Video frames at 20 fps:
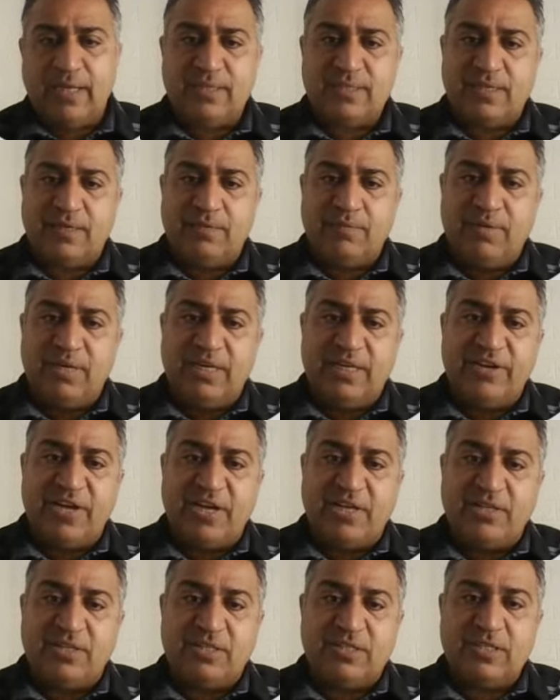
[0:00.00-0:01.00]
extremely
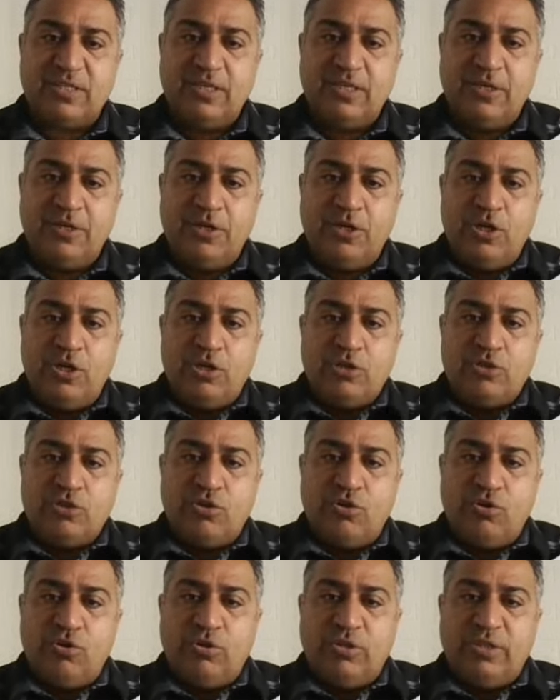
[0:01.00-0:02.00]
dangerous.
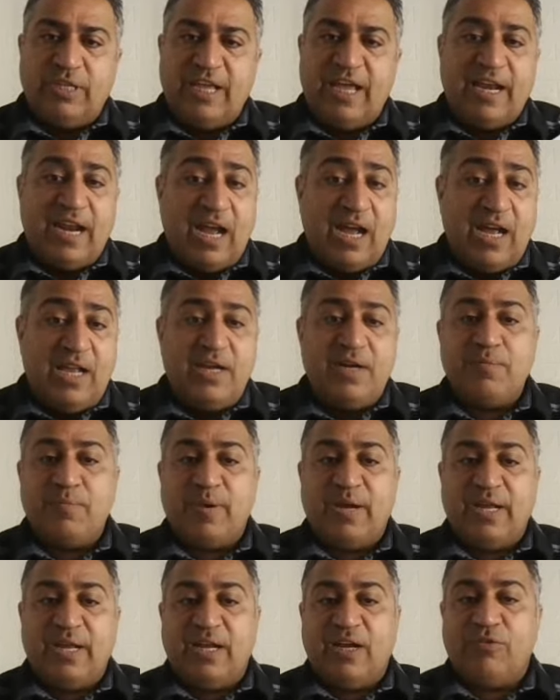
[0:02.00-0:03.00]
So they are
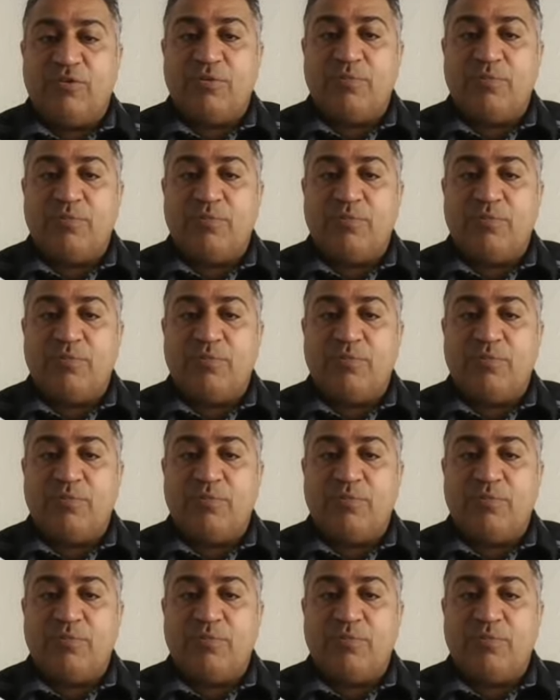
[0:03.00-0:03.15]
hired by